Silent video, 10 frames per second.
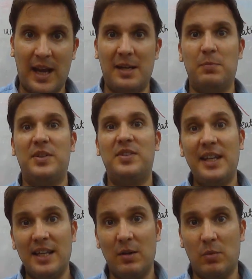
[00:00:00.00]
And in
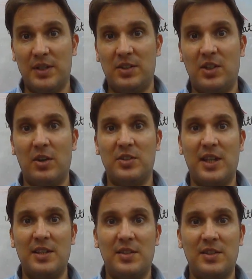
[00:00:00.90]
particular, what this
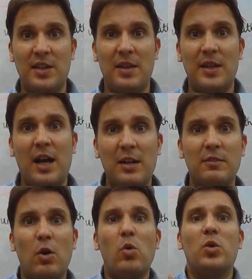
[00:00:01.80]
shows is the kind
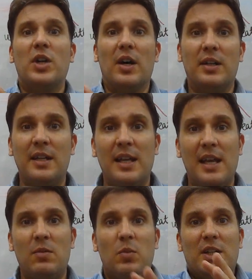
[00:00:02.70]
of order
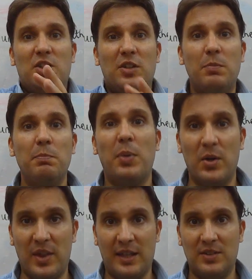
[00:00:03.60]
in which you
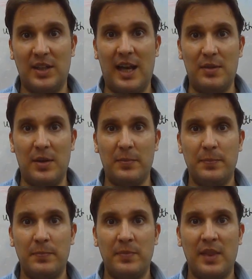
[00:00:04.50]
put things together.
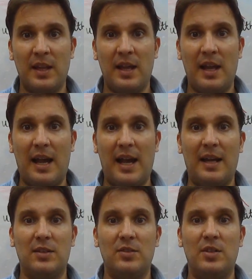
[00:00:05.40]

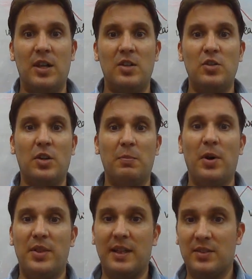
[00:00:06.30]
And you can
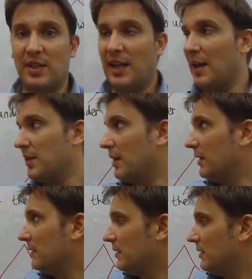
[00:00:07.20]
put things
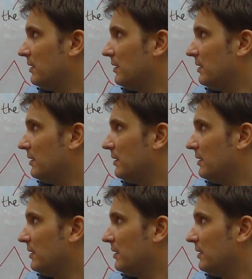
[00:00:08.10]
together